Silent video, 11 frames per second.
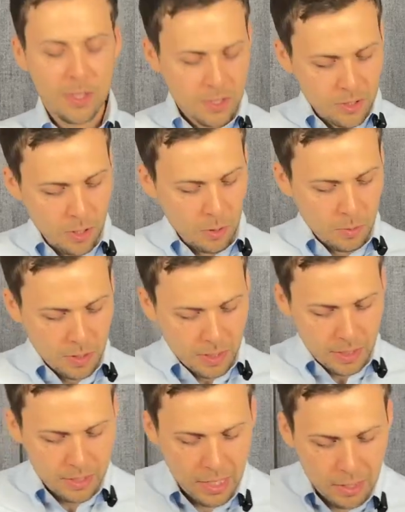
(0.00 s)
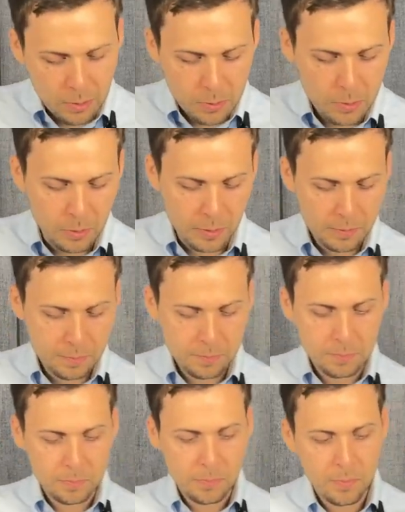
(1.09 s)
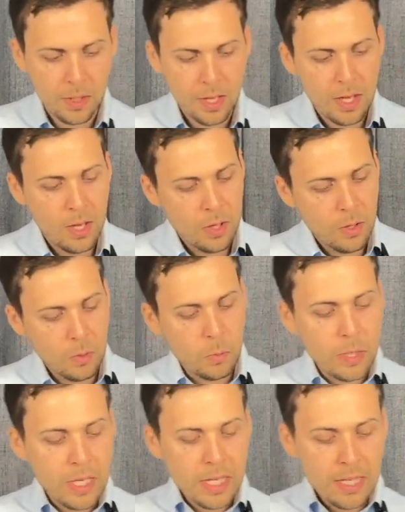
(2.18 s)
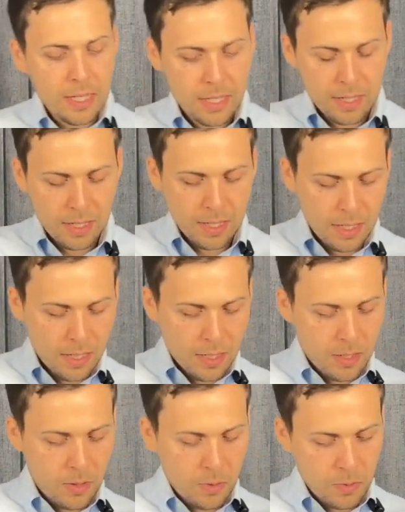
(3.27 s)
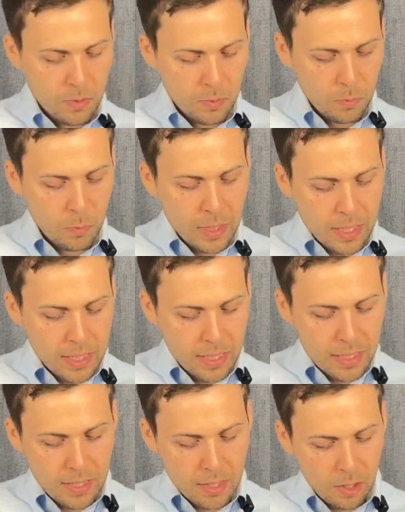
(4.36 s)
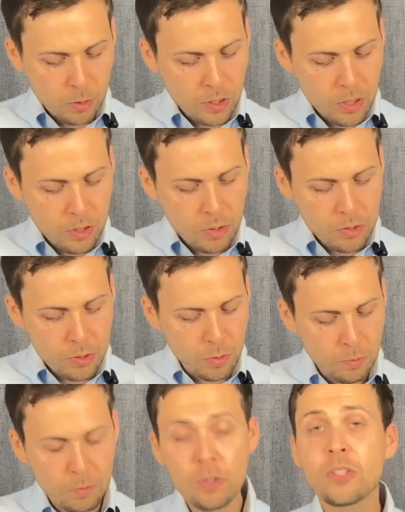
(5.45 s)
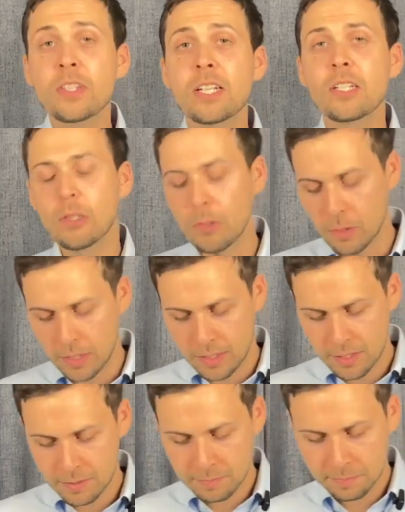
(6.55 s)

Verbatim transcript: So, Continuing on, we we are going to go to First Thessalonians,